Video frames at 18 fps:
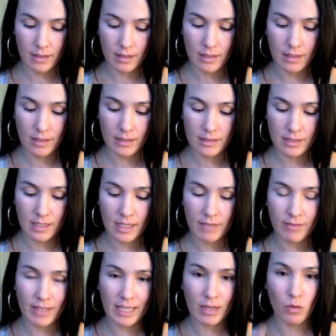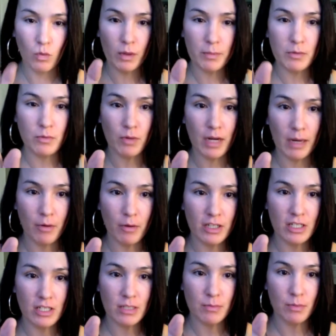it's kind of like a whipped primer.
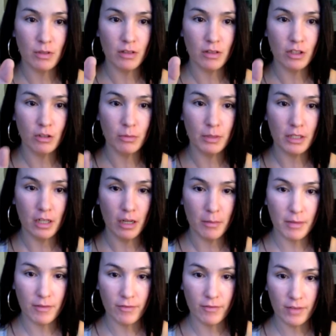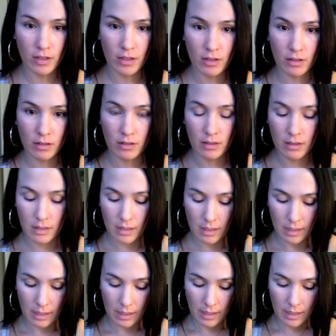I just put a little bit on my finger,
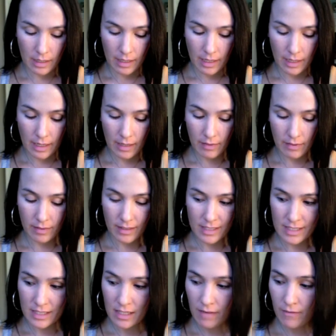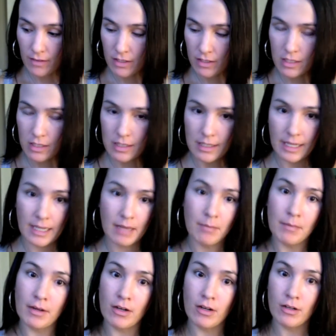and this stuff is just like a
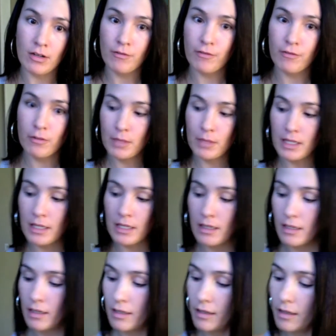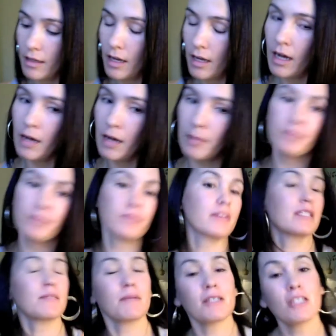miracle for me,
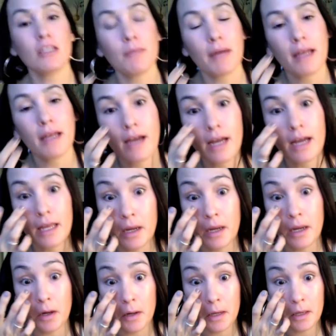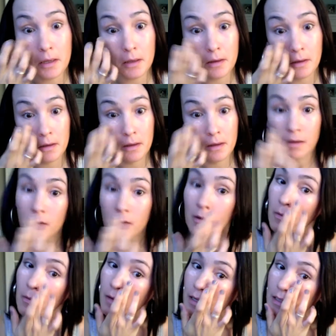especially my eye area
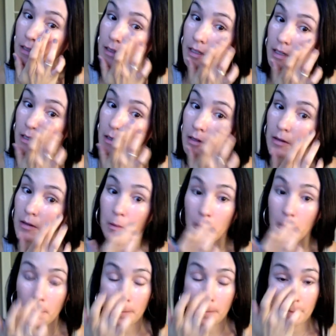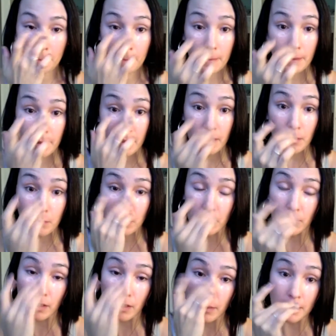right there, and I'll put
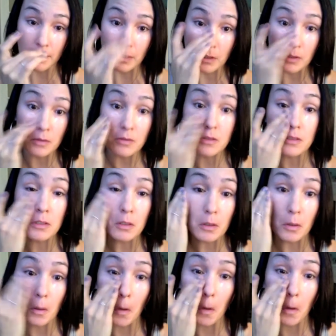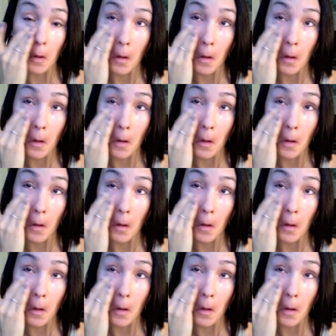it on my nose too.